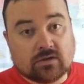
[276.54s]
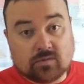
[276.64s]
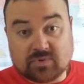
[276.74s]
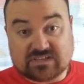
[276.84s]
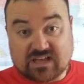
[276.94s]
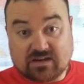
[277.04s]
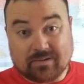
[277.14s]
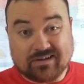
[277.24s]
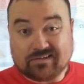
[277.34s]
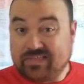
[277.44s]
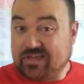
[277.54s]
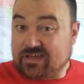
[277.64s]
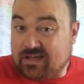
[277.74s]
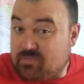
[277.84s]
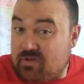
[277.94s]
be excited about, I
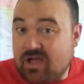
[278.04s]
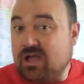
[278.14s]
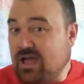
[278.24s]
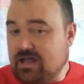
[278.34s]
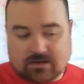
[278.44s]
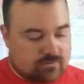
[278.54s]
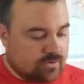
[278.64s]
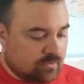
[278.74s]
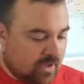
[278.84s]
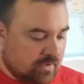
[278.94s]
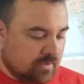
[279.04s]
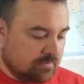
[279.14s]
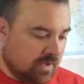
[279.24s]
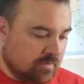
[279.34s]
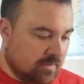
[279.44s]
think. I mean, I don't know.
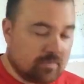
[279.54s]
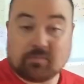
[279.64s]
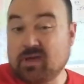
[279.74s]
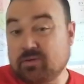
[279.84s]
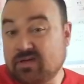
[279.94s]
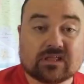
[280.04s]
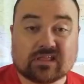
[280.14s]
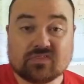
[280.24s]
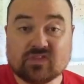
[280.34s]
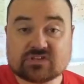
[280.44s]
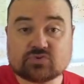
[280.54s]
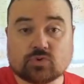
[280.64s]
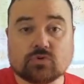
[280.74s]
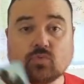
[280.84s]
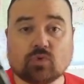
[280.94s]
Maybe. This
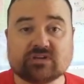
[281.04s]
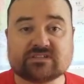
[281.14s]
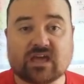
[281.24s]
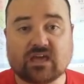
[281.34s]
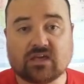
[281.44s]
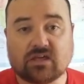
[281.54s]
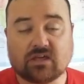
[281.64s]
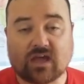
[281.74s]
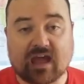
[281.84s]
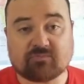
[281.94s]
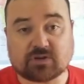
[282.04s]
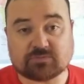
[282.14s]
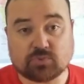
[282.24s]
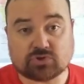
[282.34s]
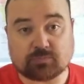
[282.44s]
one was a Half Price
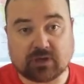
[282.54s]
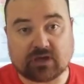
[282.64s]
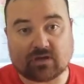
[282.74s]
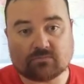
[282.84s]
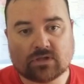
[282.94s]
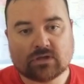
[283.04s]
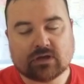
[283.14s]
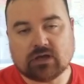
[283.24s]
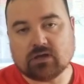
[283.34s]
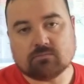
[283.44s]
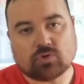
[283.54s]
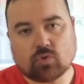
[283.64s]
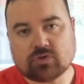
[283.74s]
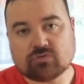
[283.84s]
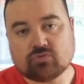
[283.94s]
Books pickup.
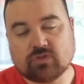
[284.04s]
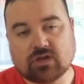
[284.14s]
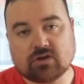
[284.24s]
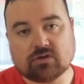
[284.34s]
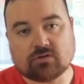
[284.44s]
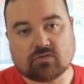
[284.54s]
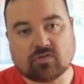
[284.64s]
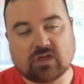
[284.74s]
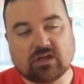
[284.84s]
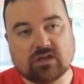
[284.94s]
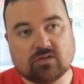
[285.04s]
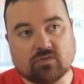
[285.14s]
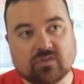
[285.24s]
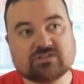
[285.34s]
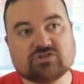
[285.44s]
Going through there,
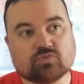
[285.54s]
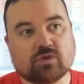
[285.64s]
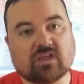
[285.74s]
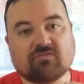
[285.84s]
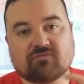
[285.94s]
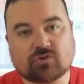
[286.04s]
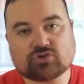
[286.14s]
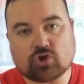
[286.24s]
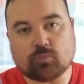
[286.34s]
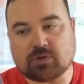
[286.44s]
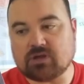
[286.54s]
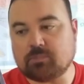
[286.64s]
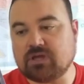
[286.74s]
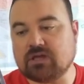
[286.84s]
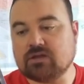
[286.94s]
this is when they first opened up
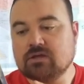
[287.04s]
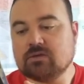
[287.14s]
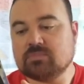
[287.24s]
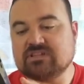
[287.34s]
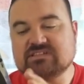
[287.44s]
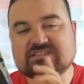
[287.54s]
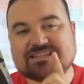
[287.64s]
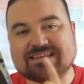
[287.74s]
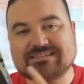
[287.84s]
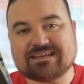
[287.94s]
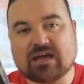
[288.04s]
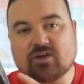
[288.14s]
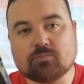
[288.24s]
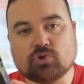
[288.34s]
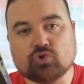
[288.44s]
again, but this is the
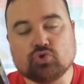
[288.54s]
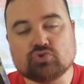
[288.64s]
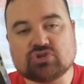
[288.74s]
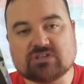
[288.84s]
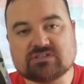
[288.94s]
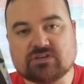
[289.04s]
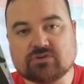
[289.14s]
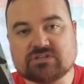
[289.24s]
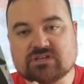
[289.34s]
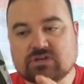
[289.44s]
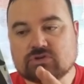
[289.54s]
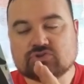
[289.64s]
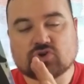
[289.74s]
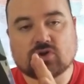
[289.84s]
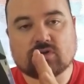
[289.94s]
entire Book of the New Sun series,
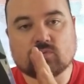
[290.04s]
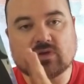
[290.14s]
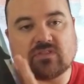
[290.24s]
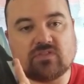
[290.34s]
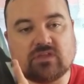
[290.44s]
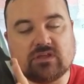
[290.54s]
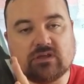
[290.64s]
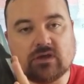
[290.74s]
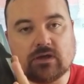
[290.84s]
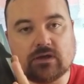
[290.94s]
starting with the